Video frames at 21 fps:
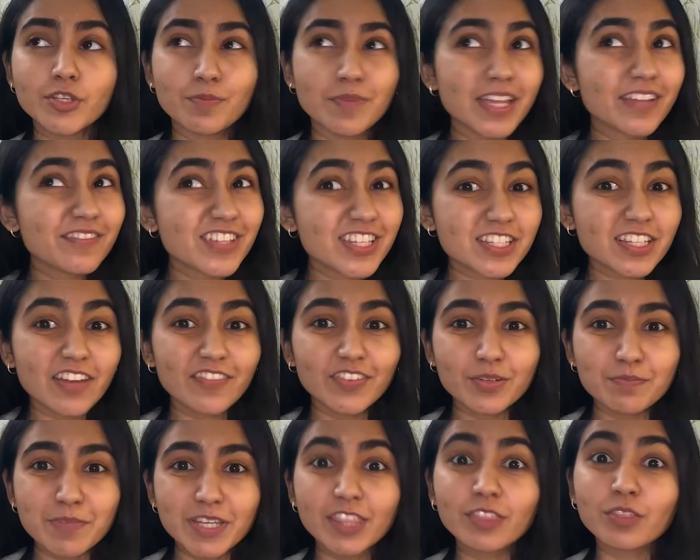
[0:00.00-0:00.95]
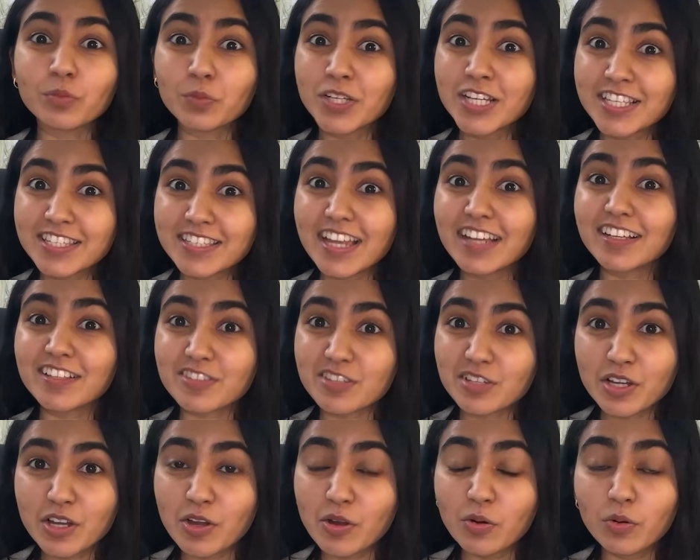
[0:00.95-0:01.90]
may have discovered me 3 seconds
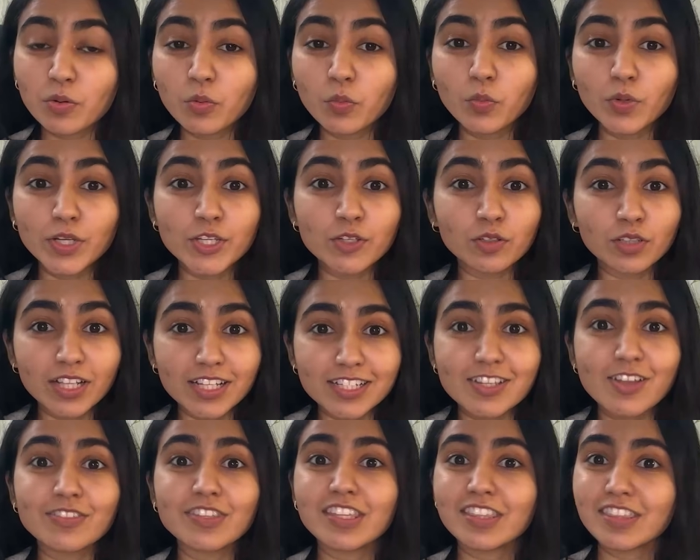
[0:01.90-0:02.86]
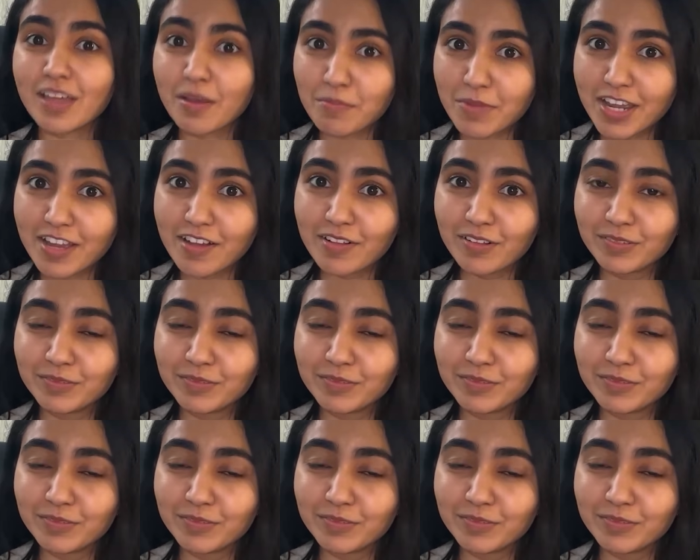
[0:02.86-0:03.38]
ago when you clicked on the thumbnail.